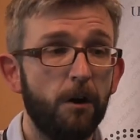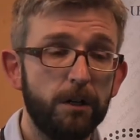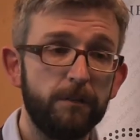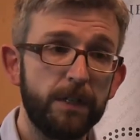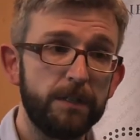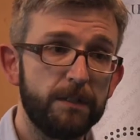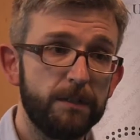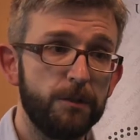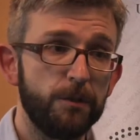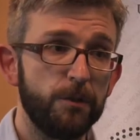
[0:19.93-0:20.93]

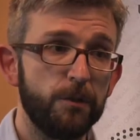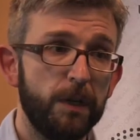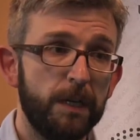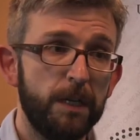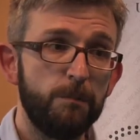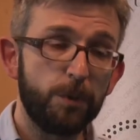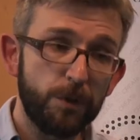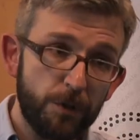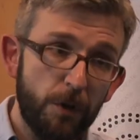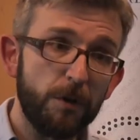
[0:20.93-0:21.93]
archivists to
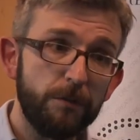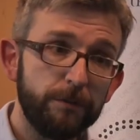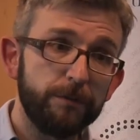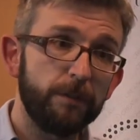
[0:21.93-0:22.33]
preserve